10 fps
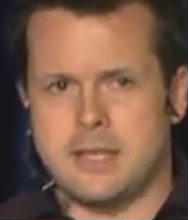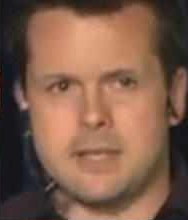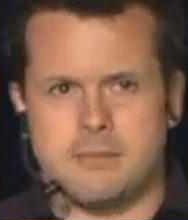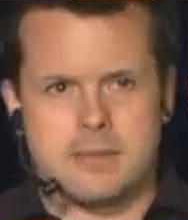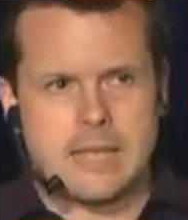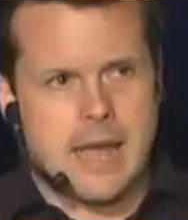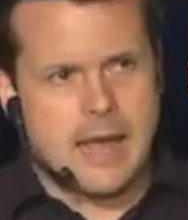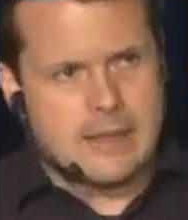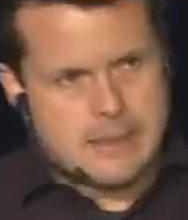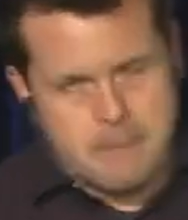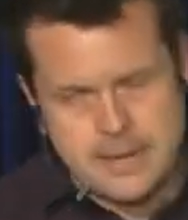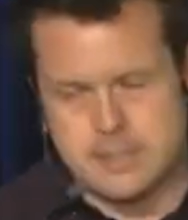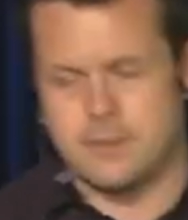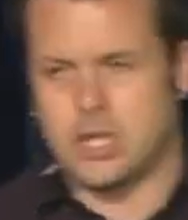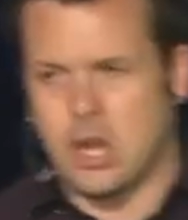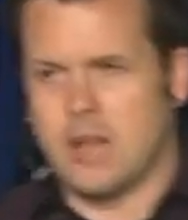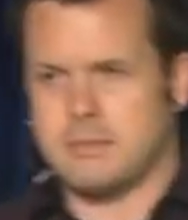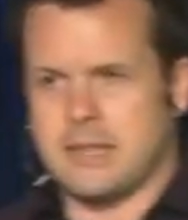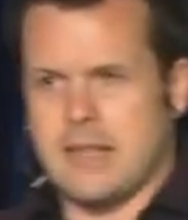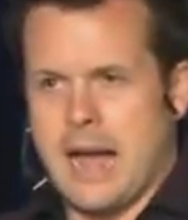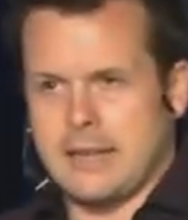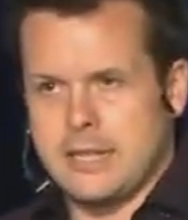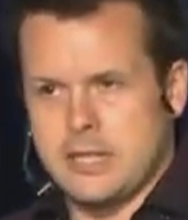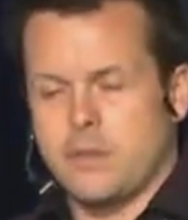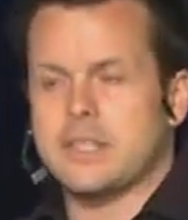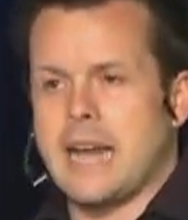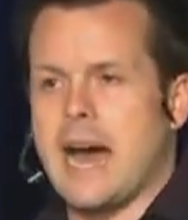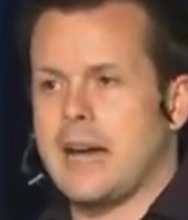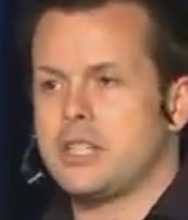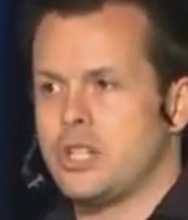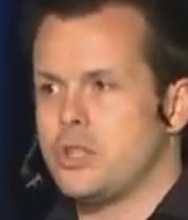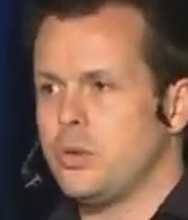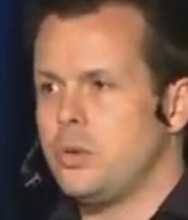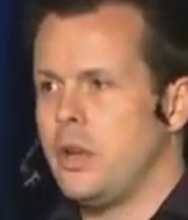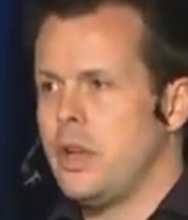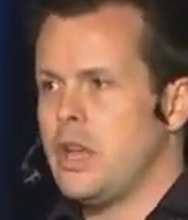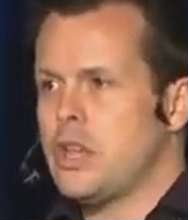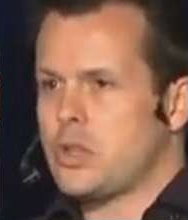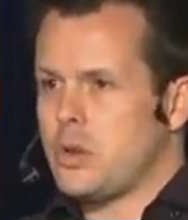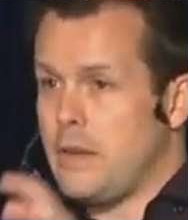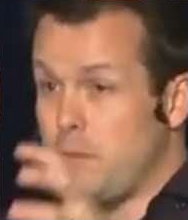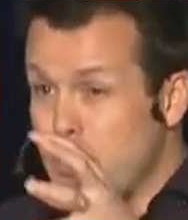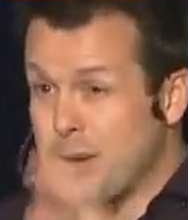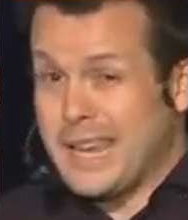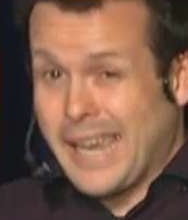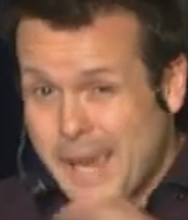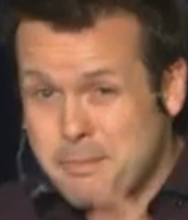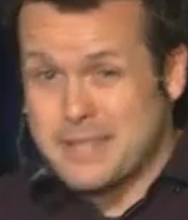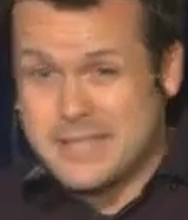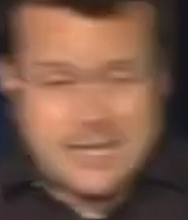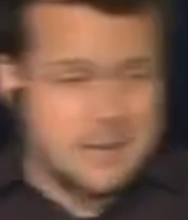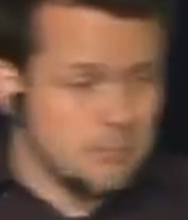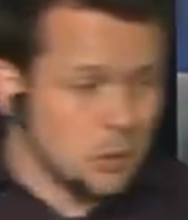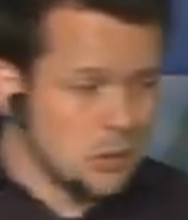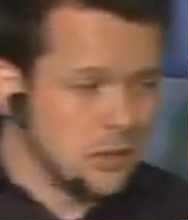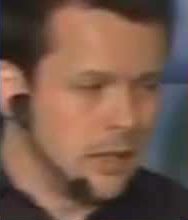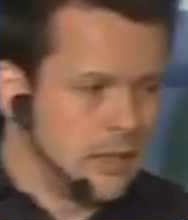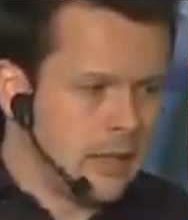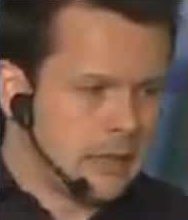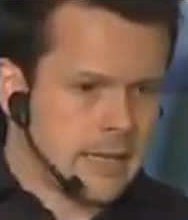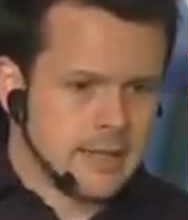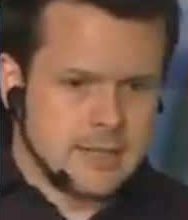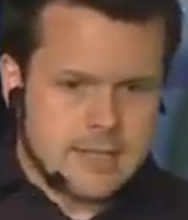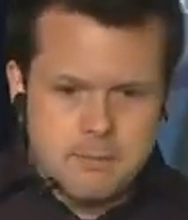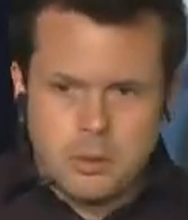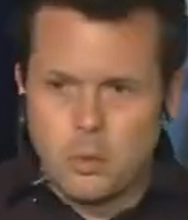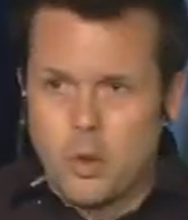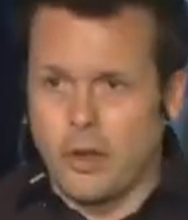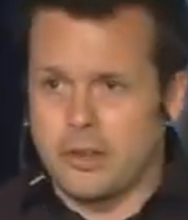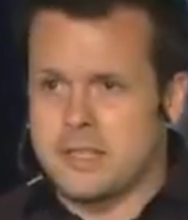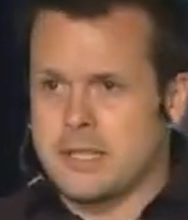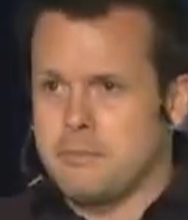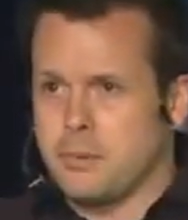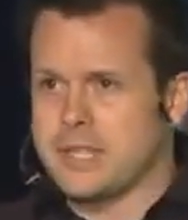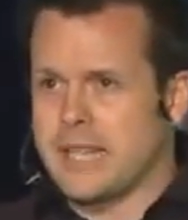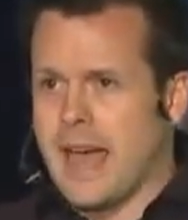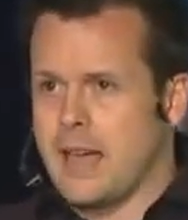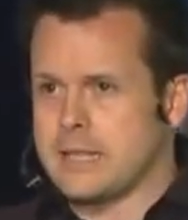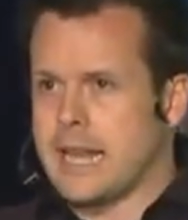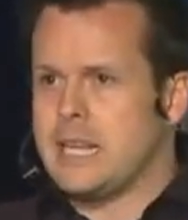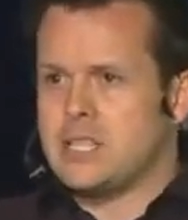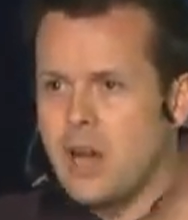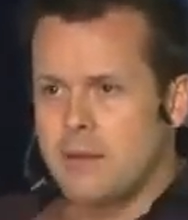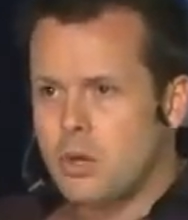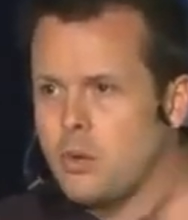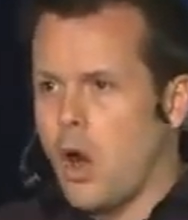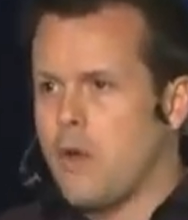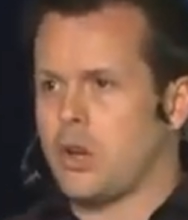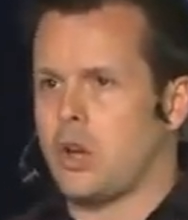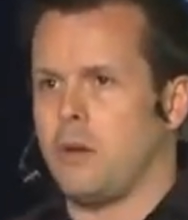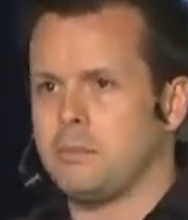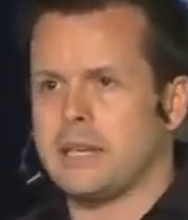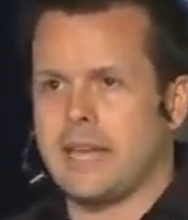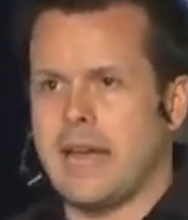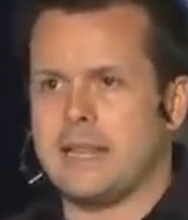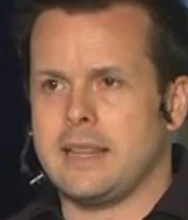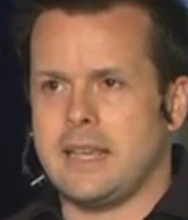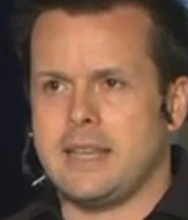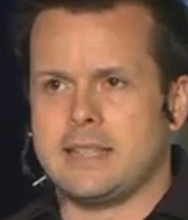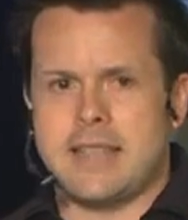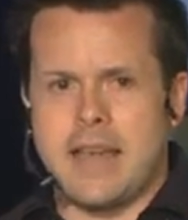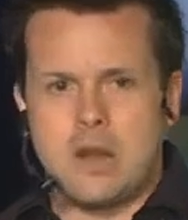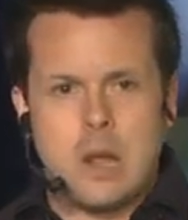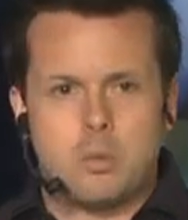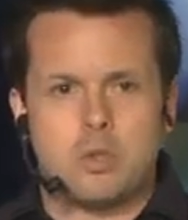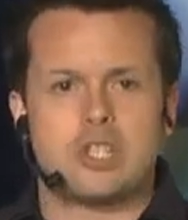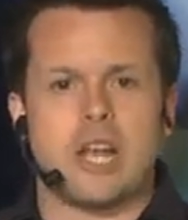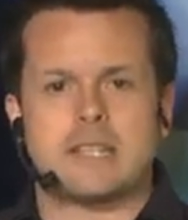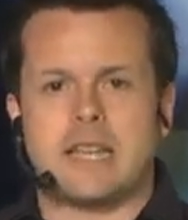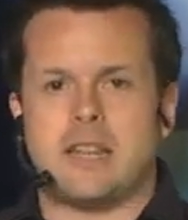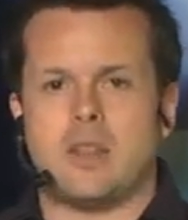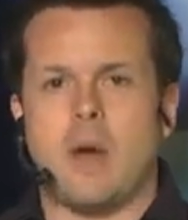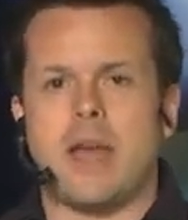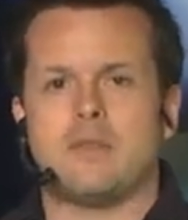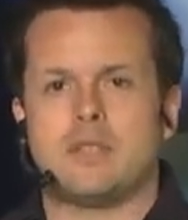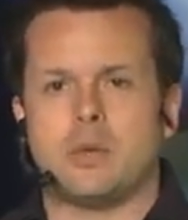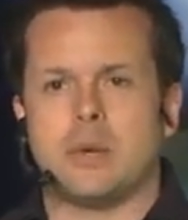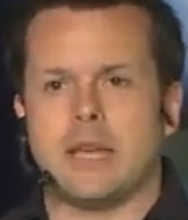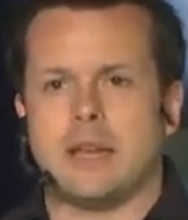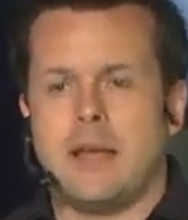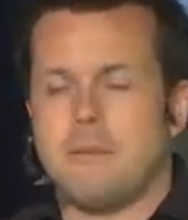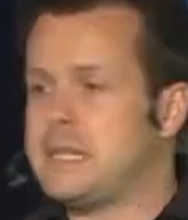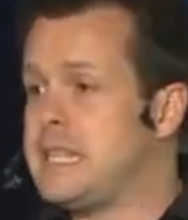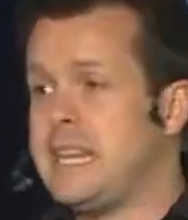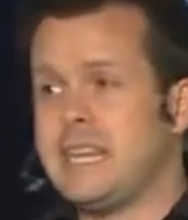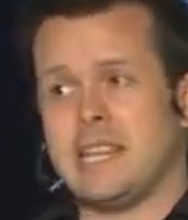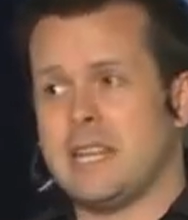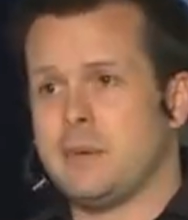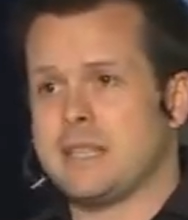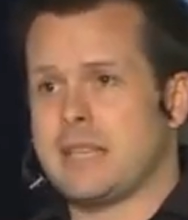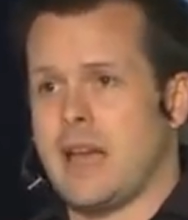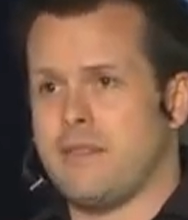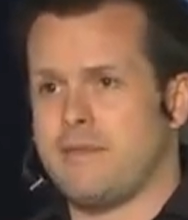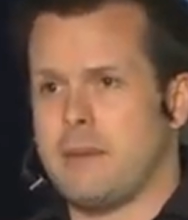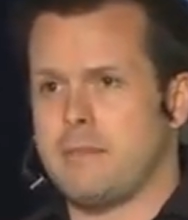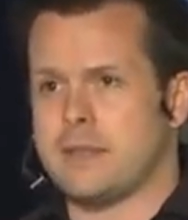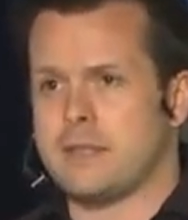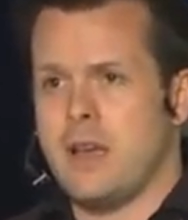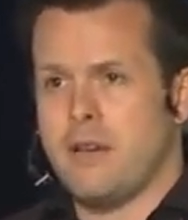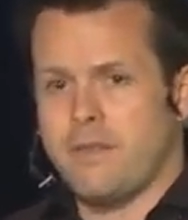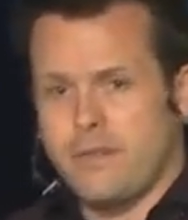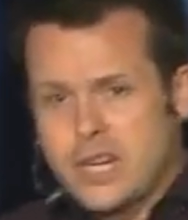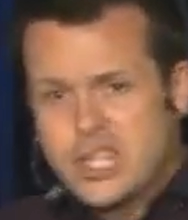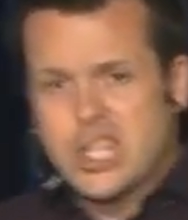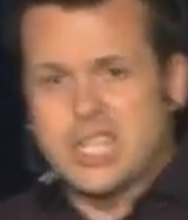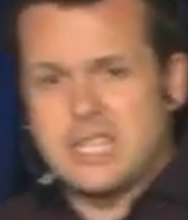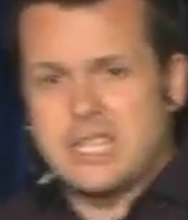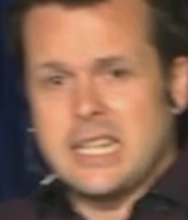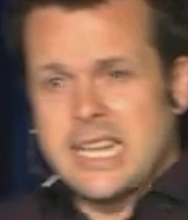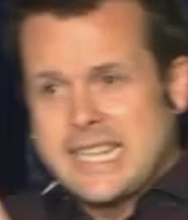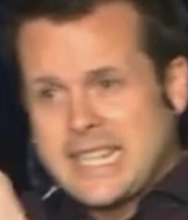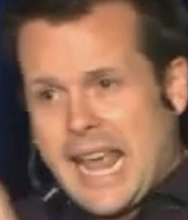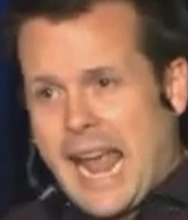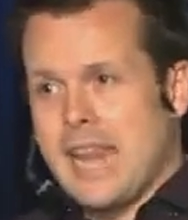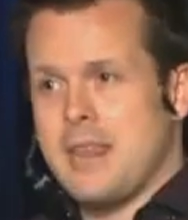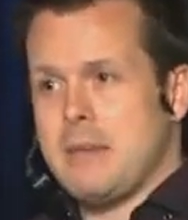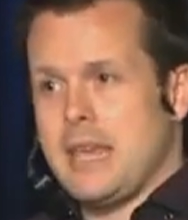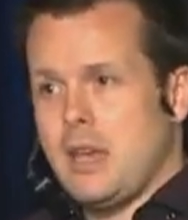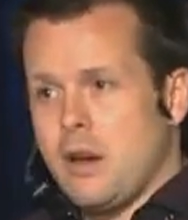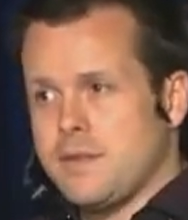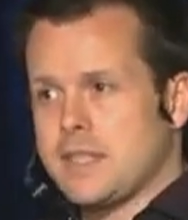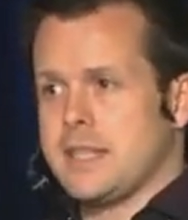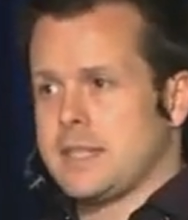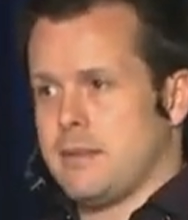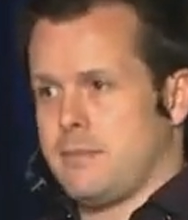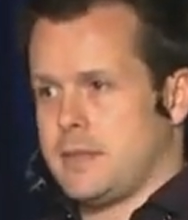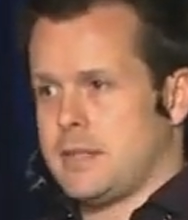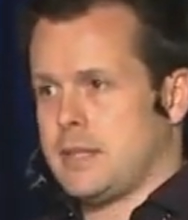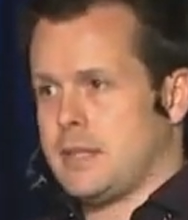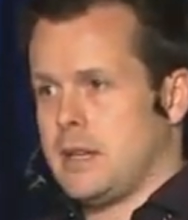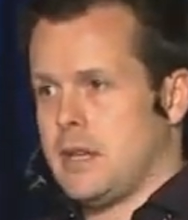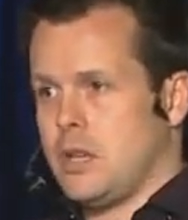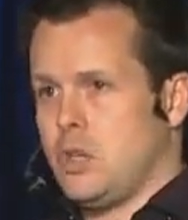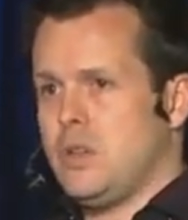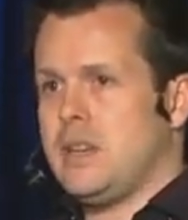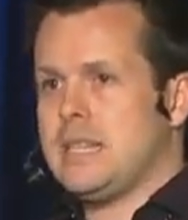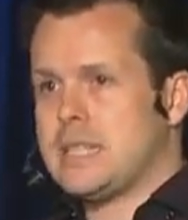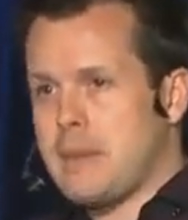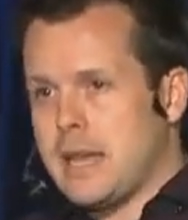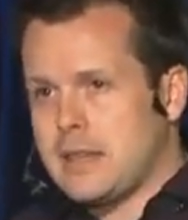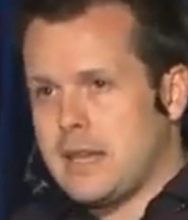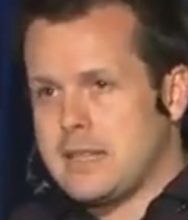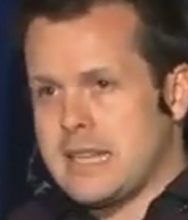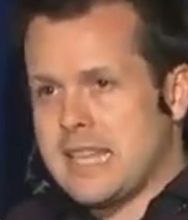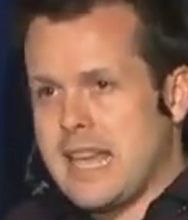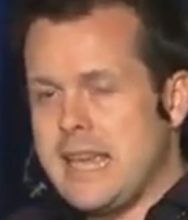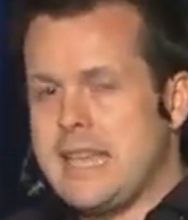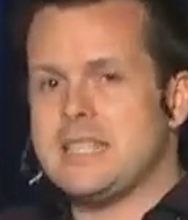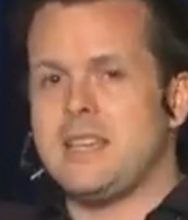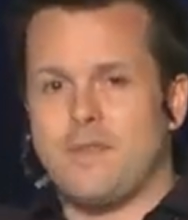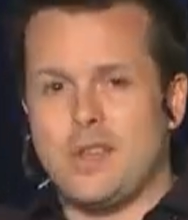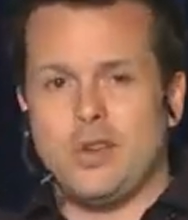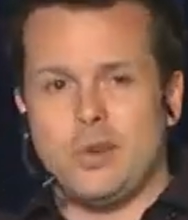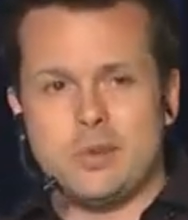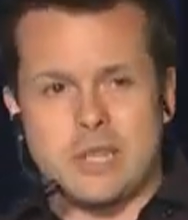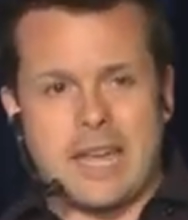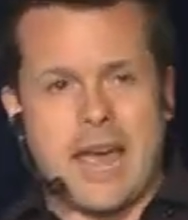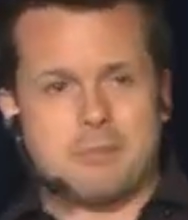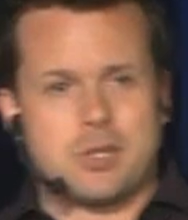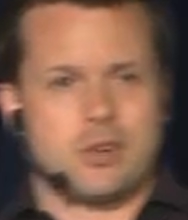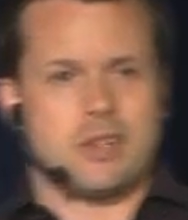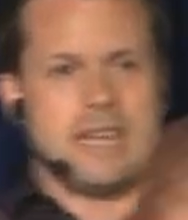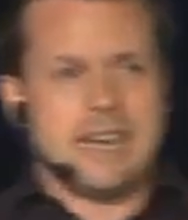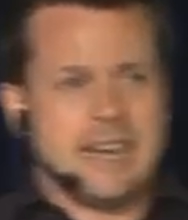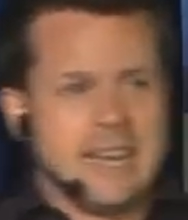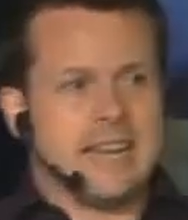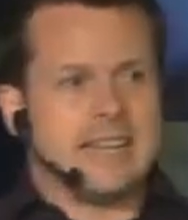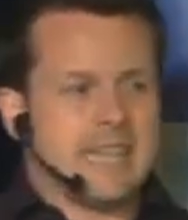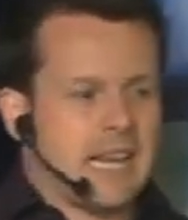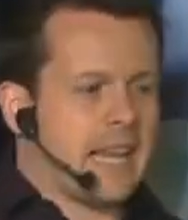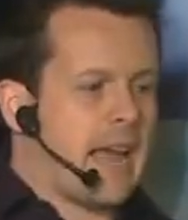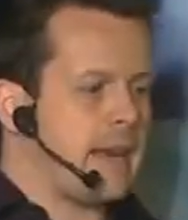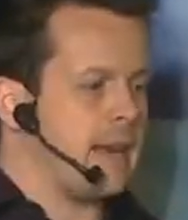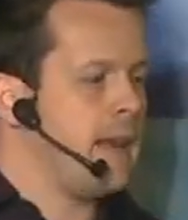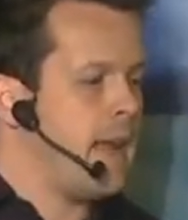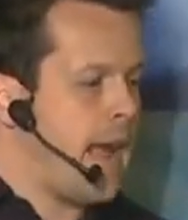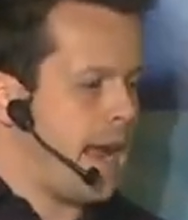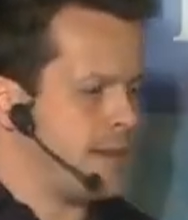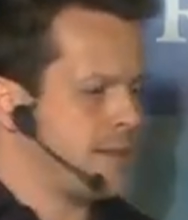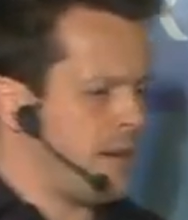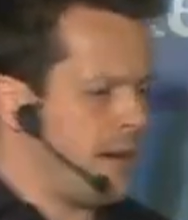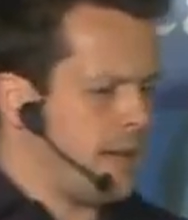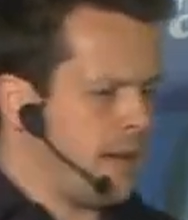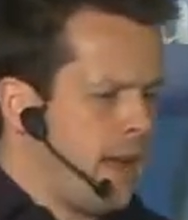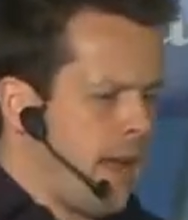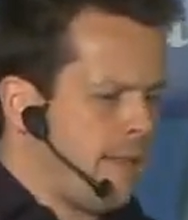Systems, at the best of times, is often hard to do. So if you can keep it simple like simple work, simple scales. Anytime you overcomplicate things, that will just get in the way of doing it, particularly with staff members. Friction is the enemy of systems. You need to make things as easy for you to capture and get it in and delegate it and assign it.